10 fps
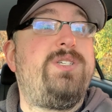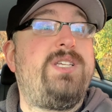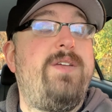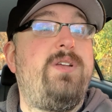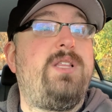is
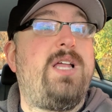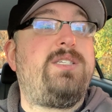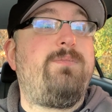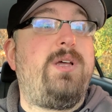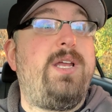saving
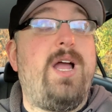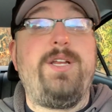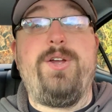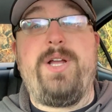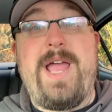lots of money
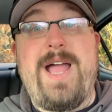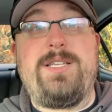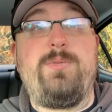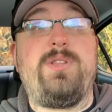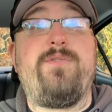on your
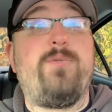gas with the